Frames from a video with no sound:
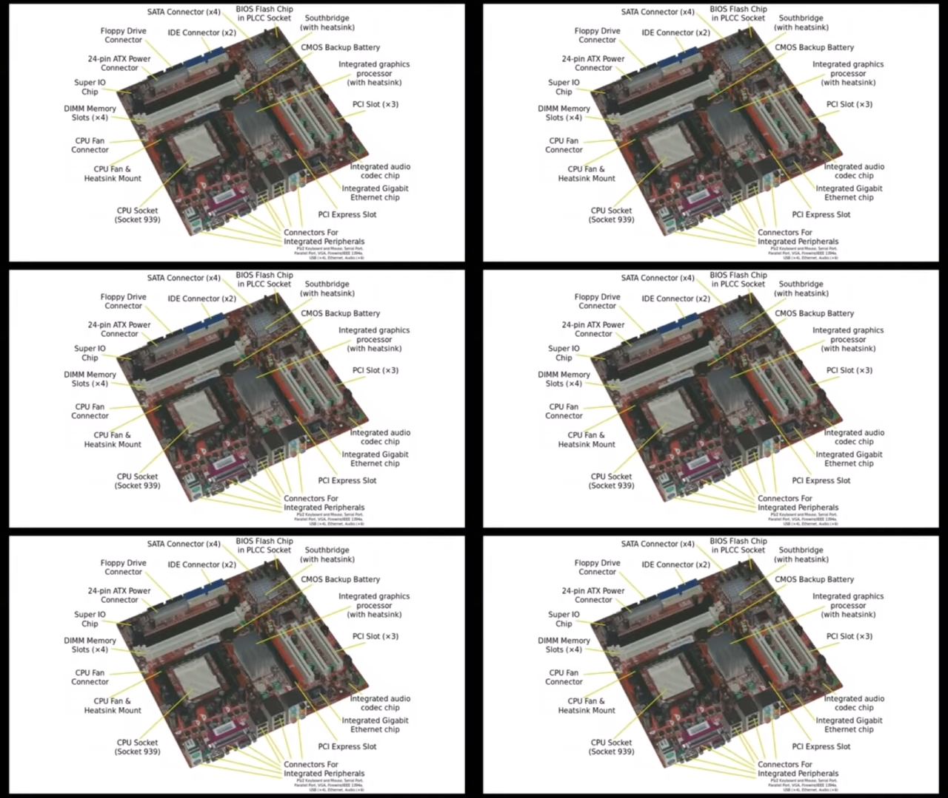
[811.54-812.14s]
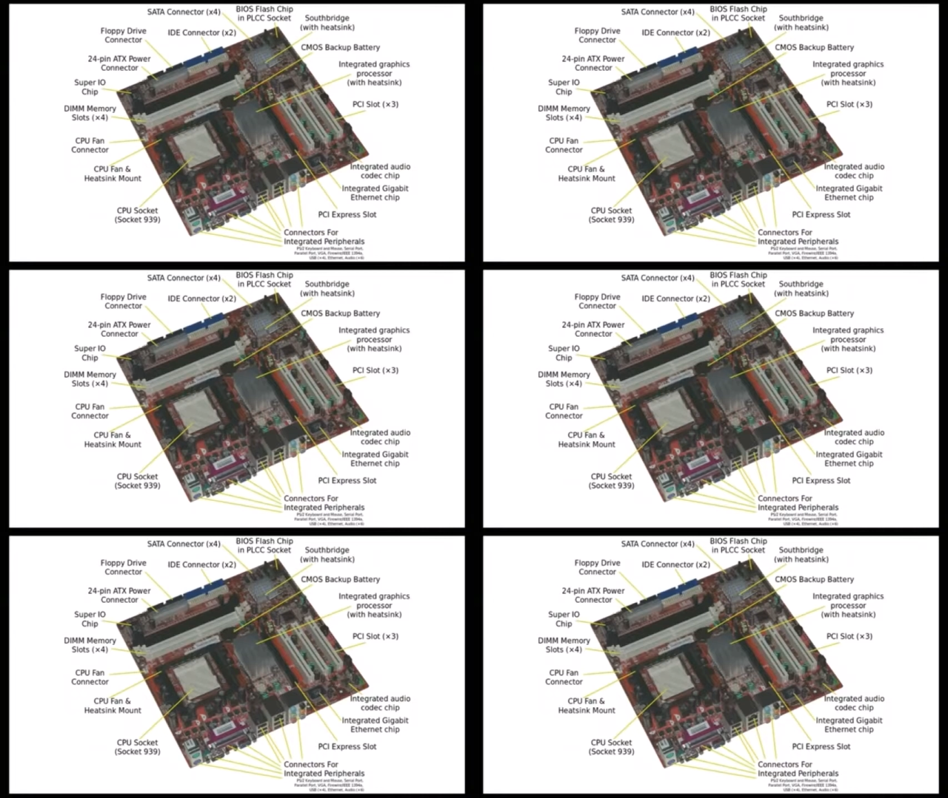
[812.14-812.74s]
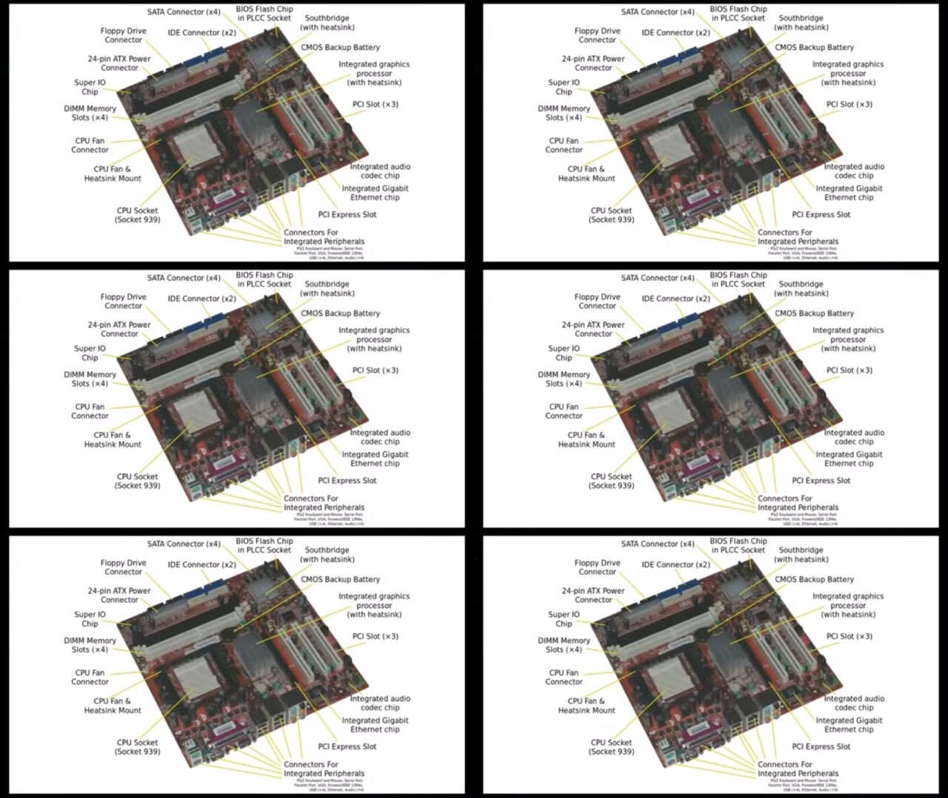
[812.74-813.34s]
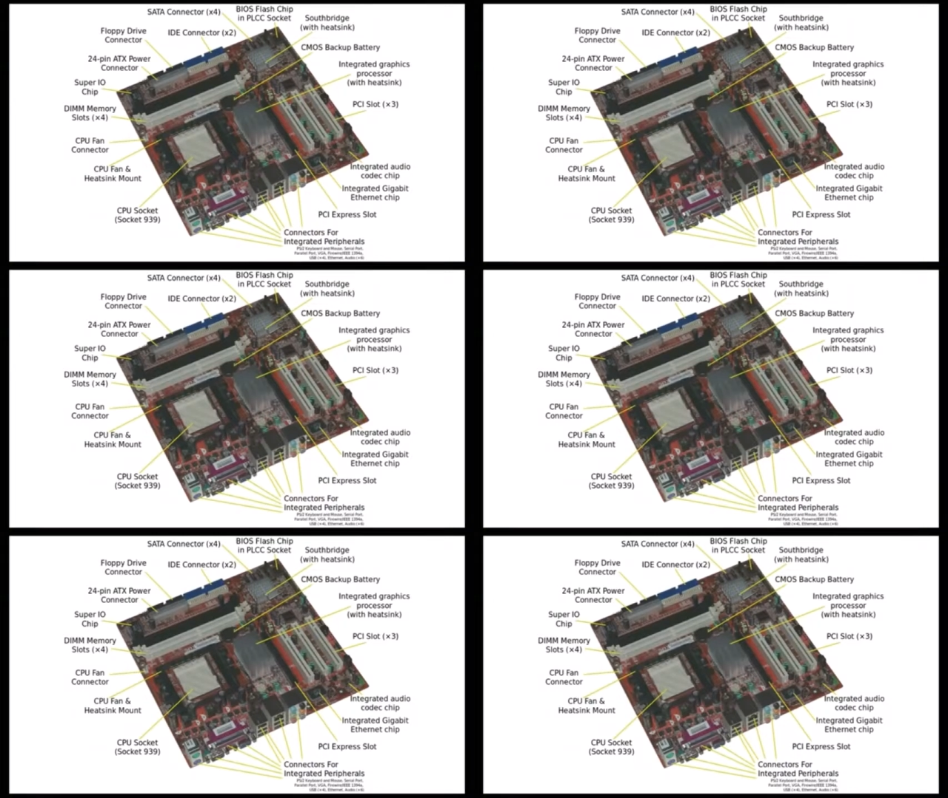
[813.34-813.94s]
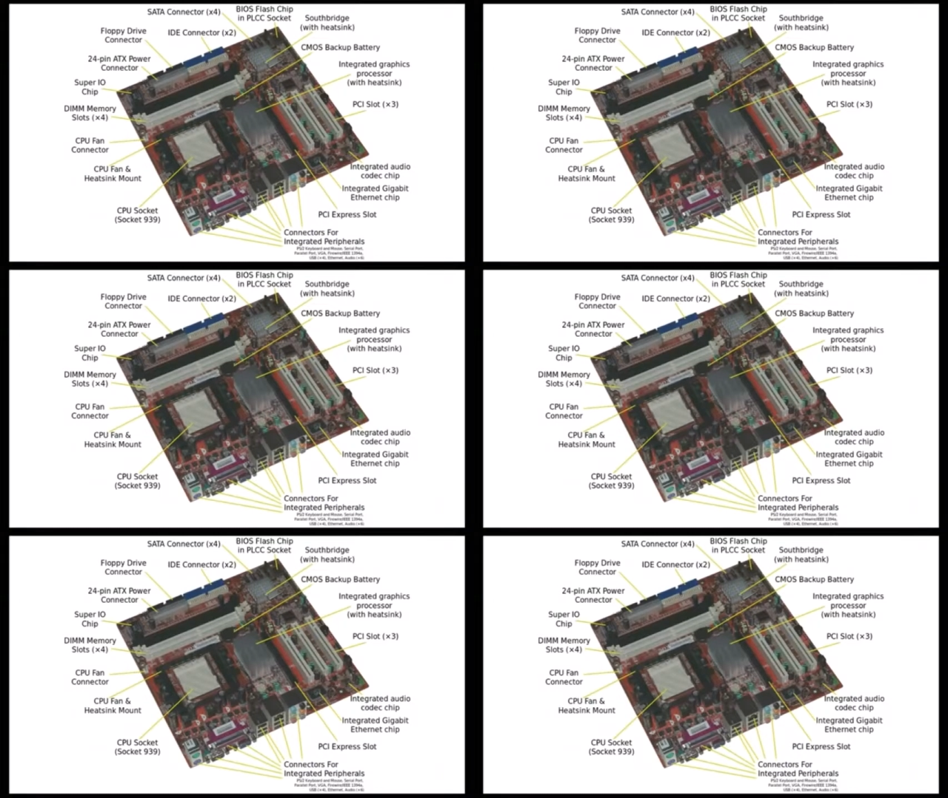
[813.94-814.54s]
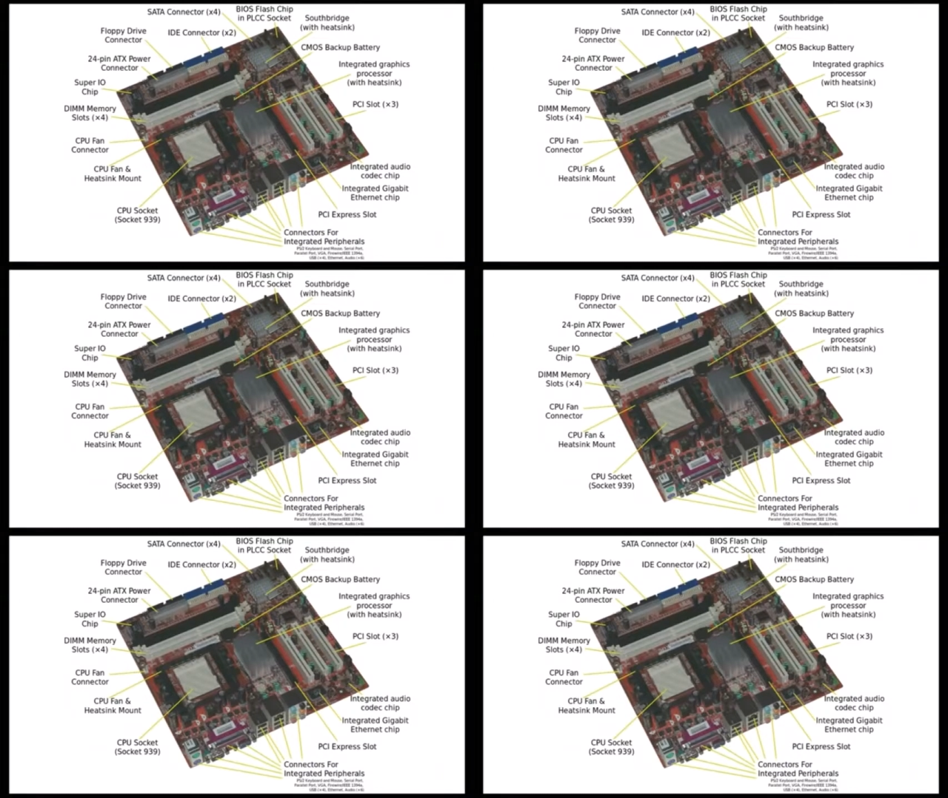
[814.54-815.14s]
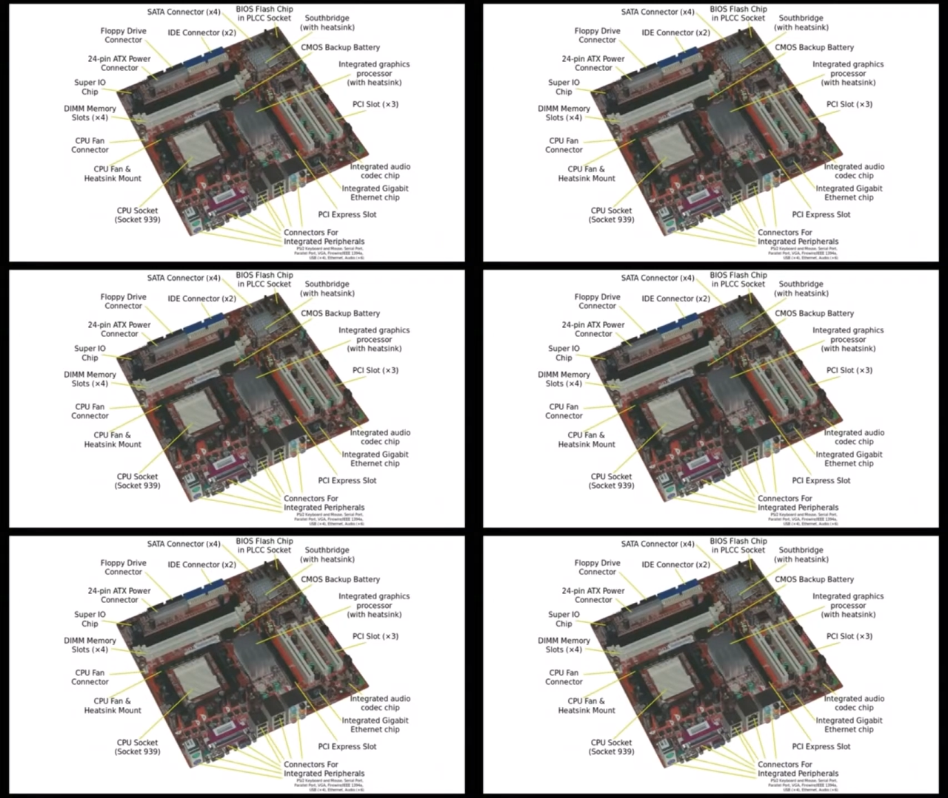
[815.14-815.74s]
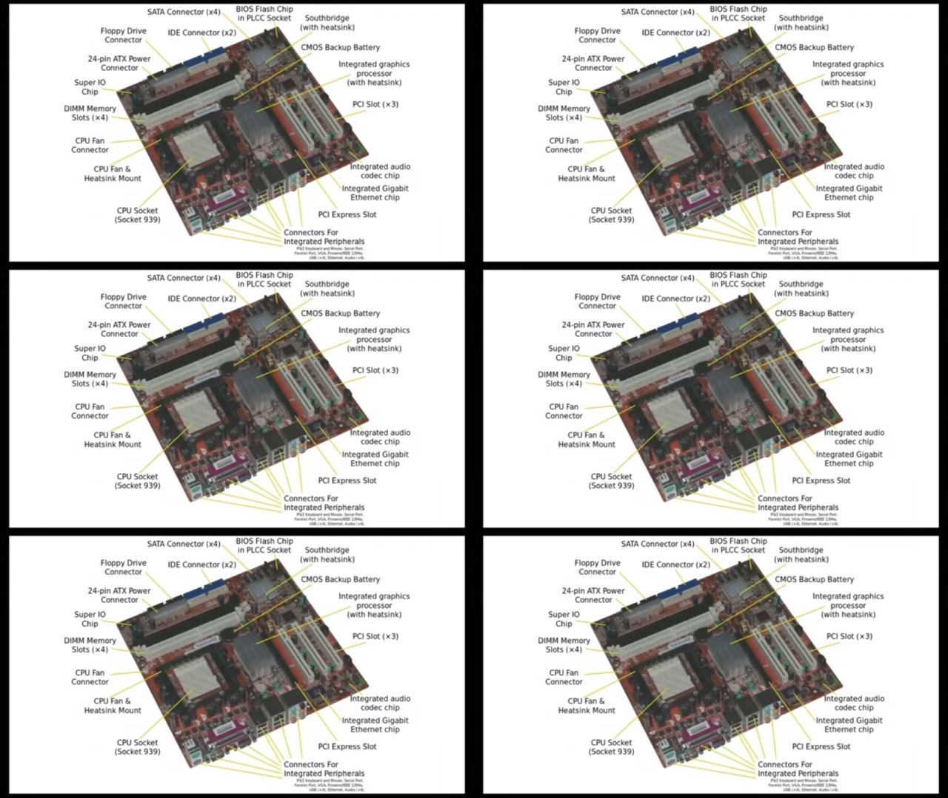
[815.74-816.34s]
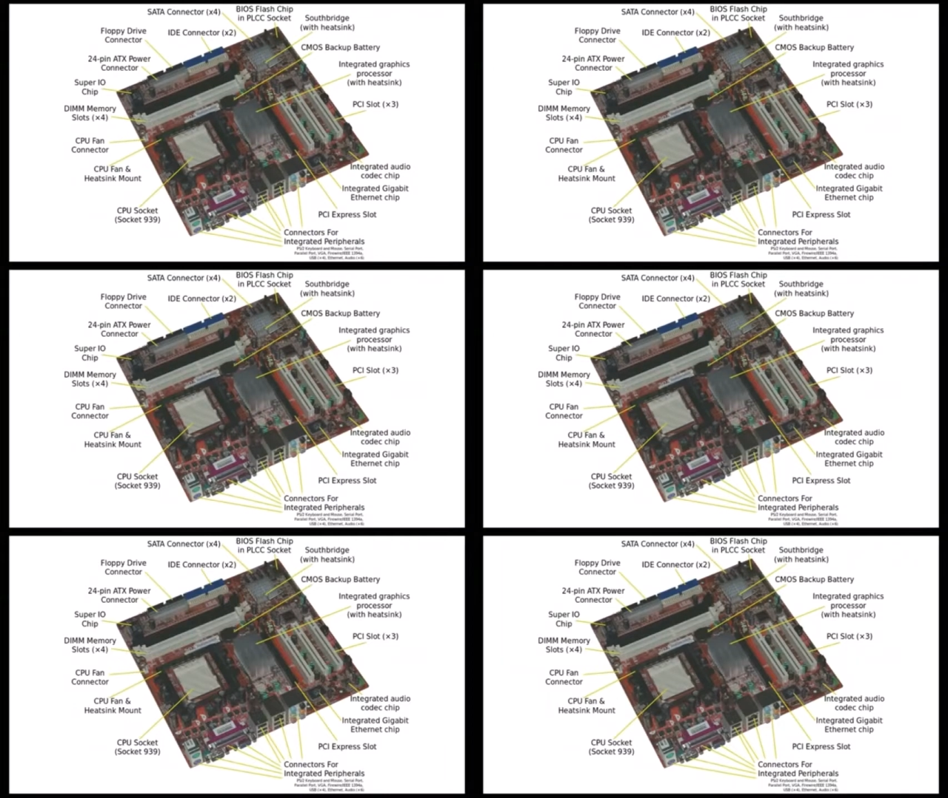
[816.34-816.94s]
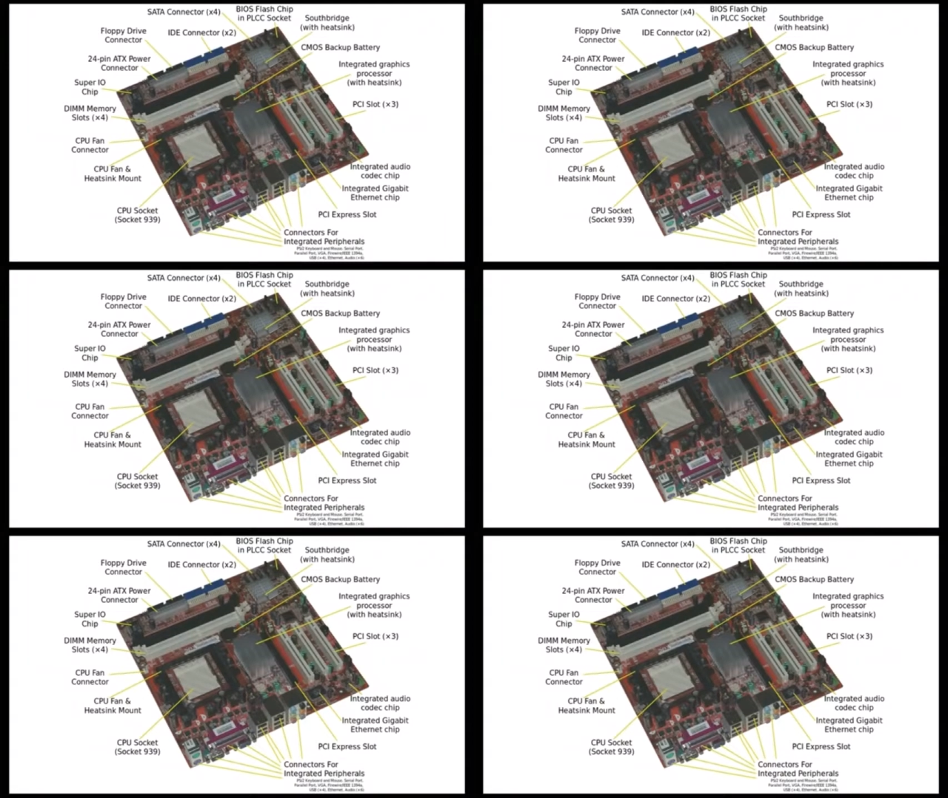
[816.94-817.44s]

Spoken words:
Nobody's mouth can be seen.